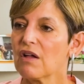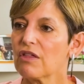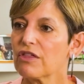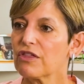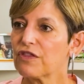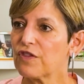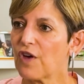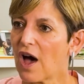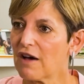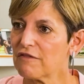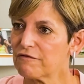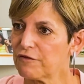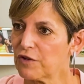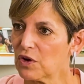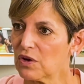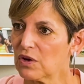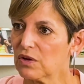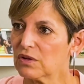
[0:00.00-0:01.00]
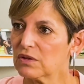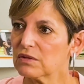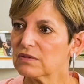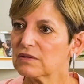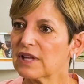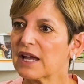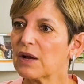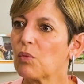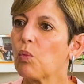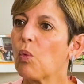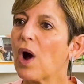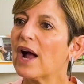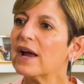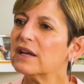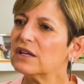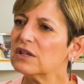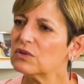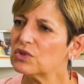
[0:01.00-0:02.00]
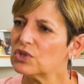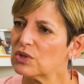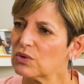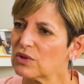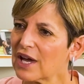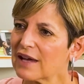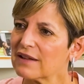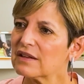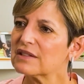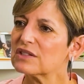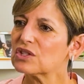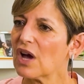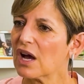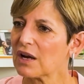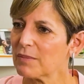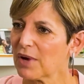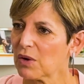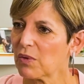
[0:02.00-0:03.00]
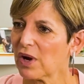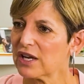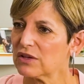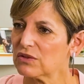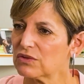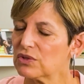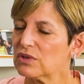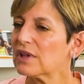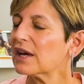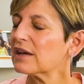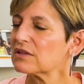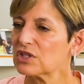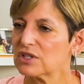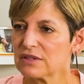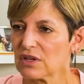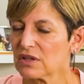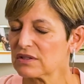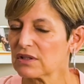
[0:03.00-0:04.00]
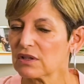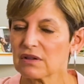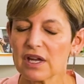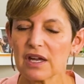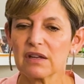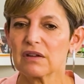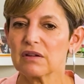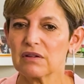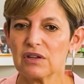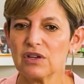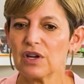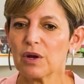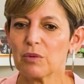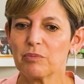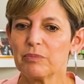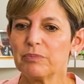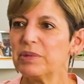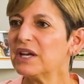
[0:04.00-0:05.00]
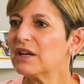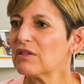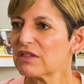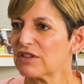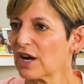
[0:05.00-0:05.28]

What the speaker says: thoughtful, like, why do you do that? Let's talk about why you do that. She's also like, been in